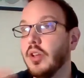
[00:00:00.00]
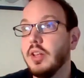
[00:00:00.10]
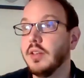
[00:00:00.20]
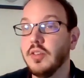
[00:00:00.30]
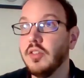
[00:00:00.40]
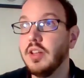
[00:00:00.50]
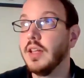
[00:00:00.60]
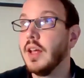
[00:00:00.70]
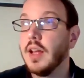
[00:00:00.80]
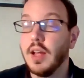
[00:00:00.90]
I can
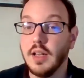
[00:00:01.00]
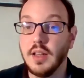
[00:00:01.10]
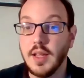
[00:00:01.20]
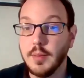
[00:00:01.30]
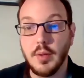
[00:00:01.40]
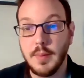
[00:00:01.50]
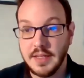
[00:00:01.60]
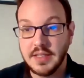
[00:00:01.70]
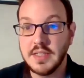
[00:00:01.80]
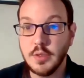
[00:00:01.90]
see a light bulb. I
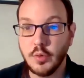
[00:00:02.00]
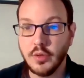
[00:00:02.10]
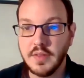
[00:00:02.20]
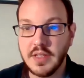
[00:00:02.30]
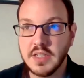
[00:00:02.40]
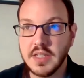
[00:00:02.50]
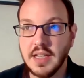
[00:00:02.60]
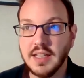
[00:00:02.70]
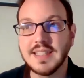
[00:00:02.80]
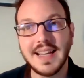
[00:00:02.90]
can see all of these things.